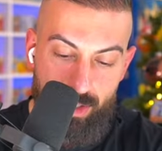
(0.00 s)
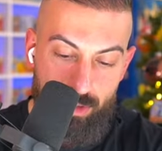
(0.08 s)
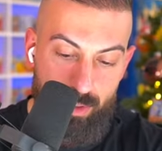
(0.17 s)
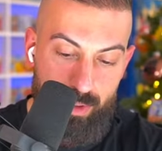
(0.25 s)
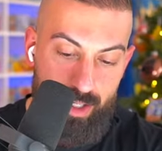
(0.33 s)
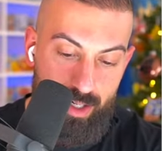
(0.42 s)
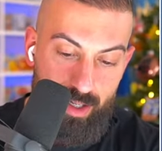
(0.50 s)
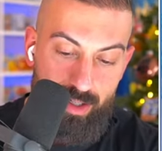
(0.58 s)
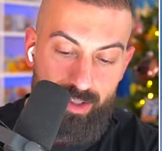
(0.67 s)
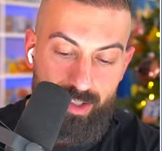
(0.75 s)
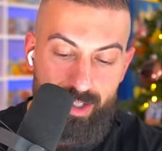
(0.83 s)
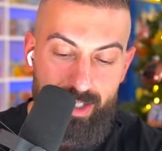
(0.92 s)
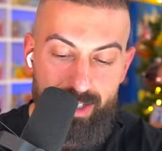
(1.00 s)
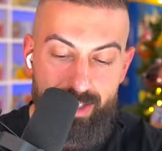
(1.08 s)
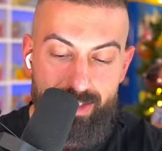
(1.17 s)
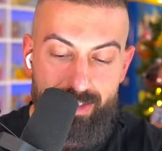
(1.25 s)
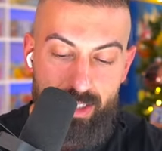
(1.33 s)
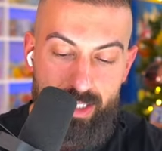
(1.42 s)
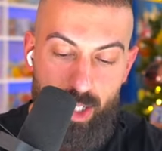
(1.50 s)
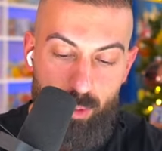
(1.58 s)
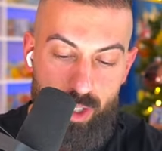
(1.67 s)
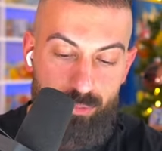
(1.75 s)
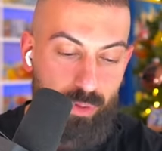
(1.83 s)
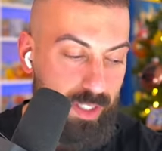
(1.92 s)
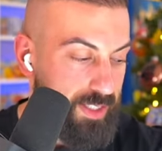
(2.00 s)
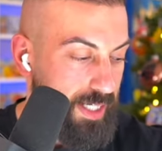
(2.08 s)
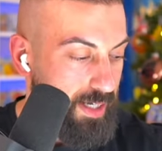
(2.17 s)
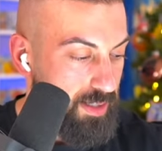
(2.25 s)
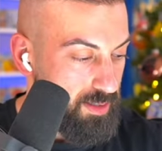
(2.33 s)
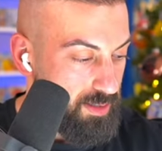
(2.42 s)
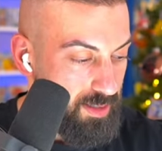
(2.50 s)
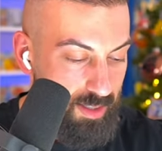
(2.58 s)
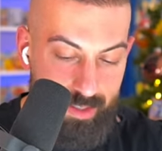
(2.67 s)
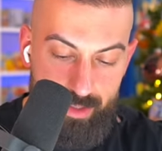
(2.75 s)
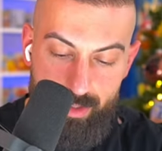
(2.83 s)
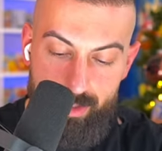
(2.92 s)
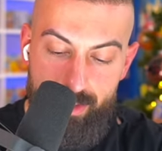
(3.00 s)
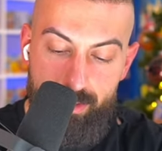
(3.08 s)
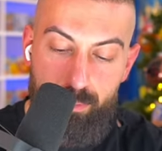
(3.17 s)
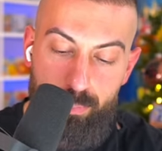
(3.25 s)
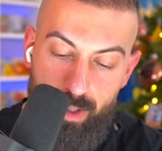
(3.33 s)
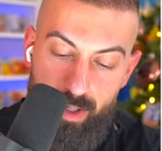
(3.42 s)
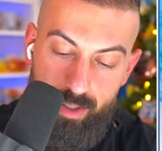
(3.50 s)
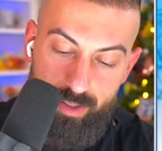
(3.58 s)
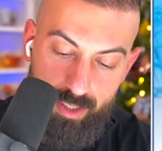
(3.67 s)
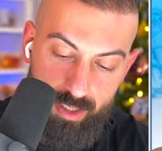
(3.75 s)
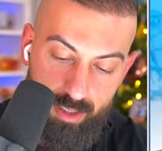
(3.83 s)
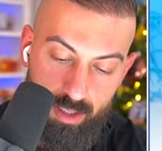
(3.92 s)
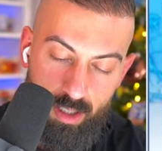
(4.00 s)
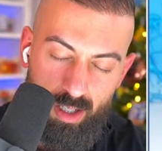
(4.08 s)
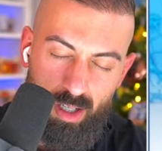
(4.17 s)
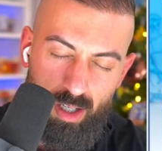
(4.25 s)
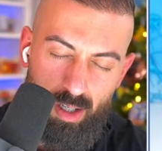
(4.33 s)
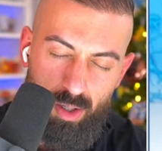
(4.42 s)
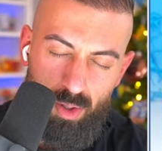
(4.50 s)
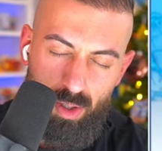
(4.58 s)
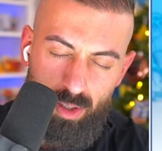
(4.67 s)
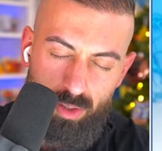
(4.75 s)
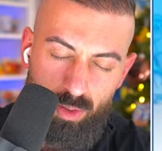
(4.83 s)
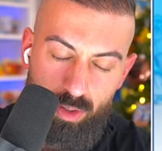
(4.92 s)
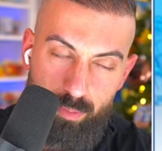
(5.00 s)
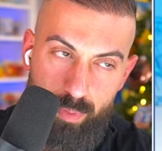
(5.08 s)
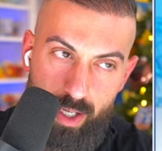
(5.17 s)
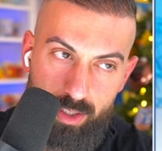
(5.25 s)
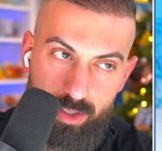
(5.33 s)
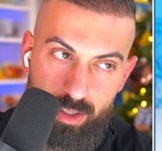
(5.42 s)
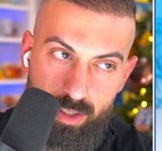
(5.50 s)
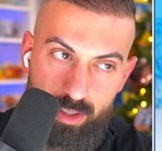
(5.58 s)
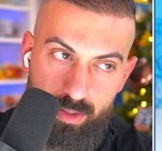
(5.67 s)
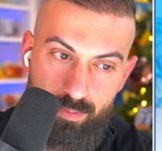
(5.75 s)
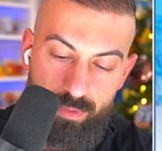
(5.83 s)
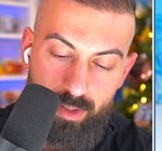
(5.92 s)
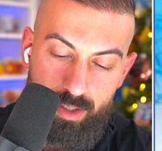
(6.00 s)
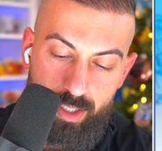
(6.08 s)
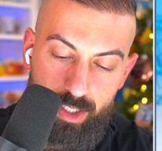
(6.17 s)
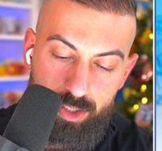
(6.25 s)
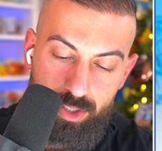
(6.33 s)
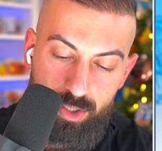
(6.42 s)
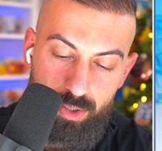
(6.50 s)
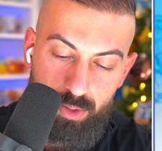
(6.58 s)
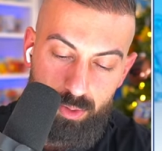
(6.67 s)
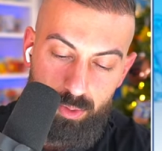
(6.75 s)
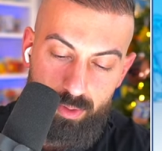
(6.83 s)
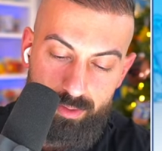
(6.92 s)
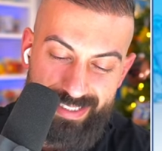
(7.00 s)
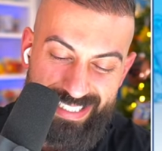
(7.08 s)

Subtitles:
know me by now. And then everybody freaks out. But, I don't know the backtrack. I think it's two.